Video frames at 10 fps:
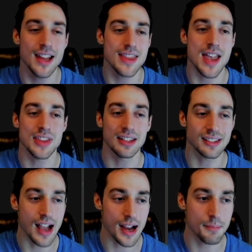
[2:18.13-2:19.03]
that the
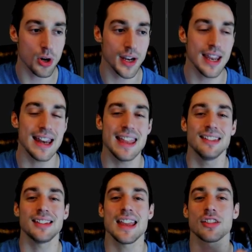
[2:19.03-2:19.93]
stock market
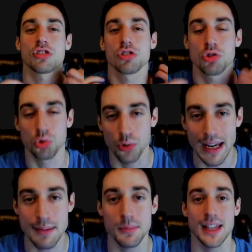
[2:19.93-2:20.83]
is
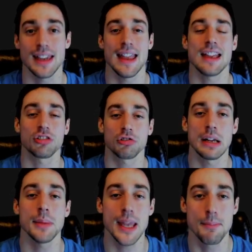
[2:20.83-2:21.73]
extremely,
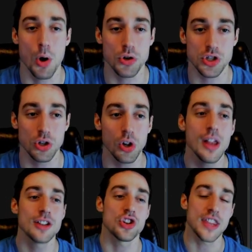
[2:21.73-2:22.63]
extremely emotional
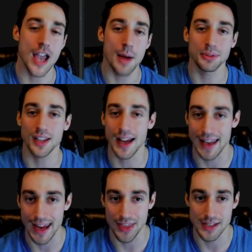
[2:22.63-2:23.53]
to the upside
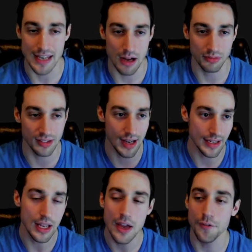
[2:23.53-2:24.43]
and the downside.
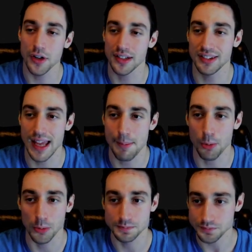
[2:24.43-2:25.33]
For example,